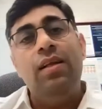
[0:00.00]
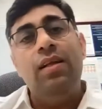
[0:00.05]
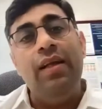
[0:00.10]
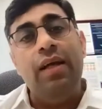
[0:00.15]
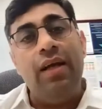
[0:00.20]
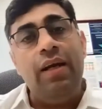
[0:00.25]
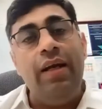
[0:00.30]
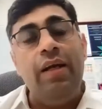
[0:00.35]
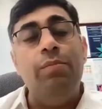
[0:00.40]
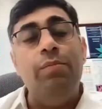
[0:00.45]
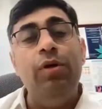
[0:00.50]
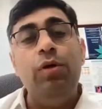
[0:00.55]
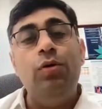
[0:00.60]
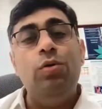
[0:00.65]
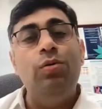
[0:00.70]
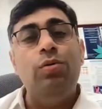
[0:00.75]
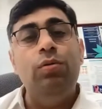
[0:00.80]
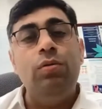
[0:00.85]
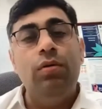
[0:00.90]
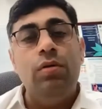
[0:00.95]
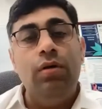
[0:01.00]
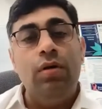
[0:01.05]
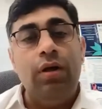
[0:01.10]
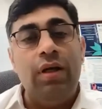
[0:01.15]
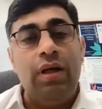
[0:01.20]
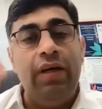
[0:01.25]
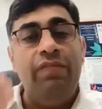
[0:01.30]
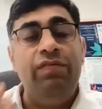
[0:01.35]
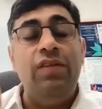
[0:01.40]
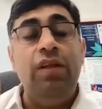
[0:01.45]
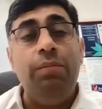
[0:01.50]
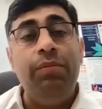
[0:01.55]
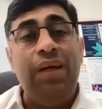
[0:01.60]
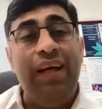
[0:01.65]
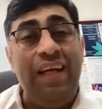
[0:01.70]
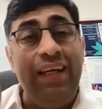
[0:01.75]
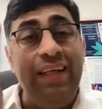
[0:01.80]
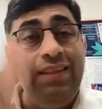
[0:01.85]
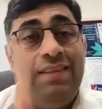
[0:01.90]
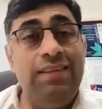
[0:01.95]
They are able to give
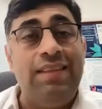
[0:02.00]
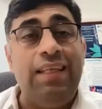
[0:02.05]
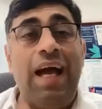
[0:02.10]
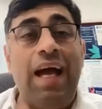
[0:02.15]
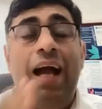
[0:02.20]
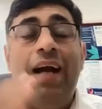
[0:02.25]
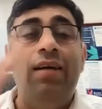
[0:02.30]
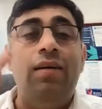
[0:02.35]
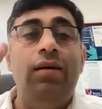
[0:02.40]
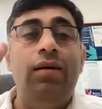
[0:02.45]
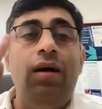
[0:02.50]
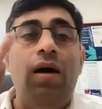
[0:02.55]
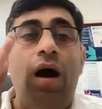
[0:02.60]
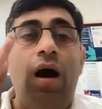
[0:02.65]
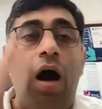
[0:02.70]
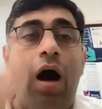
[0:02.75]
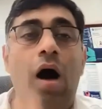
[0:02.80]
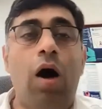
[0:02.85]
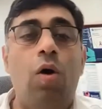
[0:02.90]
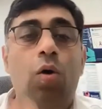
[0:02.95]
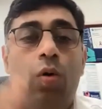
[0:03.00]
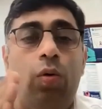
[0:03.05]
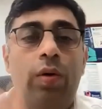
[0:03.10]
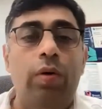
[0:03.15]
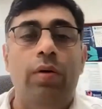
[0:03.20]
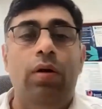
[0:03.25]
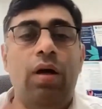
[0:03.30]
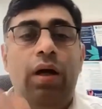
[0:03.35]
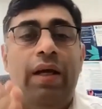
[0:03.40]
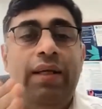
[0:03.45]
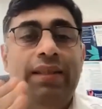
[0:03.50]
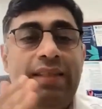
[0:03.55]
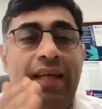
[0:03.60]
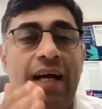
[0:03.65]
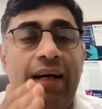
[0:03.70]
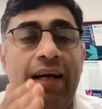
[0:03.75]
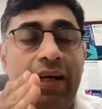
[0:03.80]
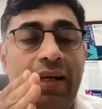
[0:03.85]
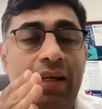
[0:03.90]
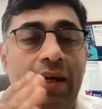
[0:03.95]
them exactly
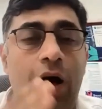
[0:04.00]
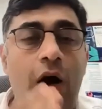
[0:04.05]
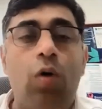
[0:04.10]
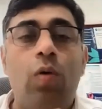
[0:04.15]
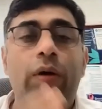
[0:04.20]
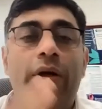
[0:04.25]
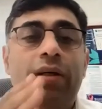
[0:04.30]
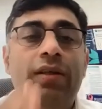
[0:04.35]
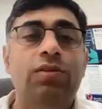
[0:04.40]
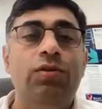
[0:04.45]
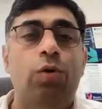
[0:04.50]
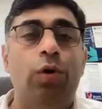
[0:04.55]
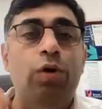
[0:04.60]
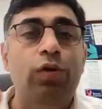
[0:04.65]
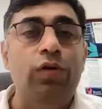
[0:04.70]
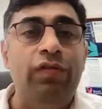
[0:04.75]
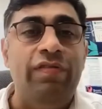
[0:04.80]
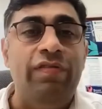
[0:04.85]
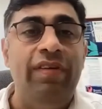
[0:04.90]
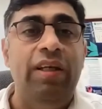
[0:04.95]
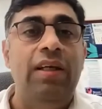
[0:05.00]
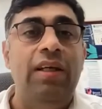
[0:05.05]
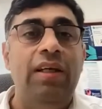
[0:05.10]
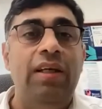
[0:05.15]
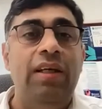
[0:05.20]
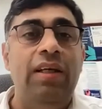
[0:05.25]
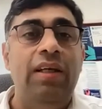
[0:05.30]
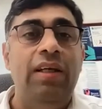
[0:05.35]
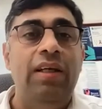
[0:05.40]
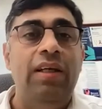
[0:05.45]
how it is going to feel,